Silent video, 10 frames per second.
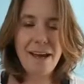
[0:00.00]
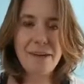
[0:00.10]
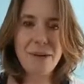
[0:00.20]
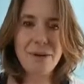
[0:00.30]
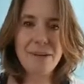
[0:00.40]

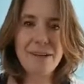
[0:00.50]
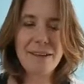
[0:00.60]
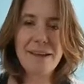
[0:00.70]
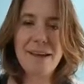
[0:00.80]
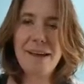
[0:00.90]
and knowing
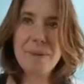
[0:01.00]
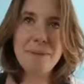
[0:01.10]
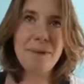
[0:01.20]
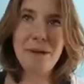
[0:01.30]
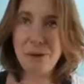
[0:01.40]
like I'm
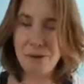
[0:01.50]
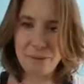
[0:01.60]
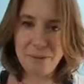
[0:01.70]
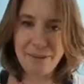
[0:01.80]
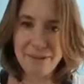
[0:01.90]
in my
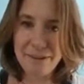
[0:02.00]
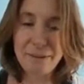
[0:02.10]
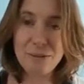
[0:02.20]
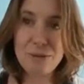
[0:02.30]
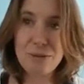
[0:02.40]
home,
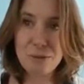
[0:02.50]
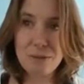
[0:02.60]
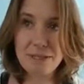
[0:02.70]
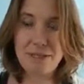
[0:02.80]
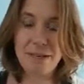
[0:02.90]
I'm
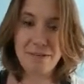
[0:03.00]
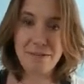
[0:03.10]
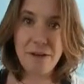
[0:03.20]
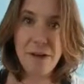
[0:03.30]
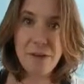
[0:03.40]
super
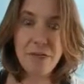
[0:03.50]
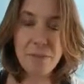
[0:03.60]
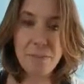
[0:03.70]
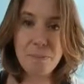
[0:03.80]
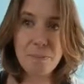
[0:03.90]
safe.
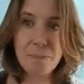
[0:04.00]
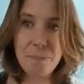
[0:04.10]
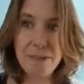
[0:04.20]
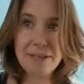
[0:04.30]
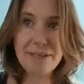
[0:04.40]
The
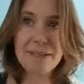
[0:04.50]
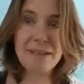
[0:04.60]
biggest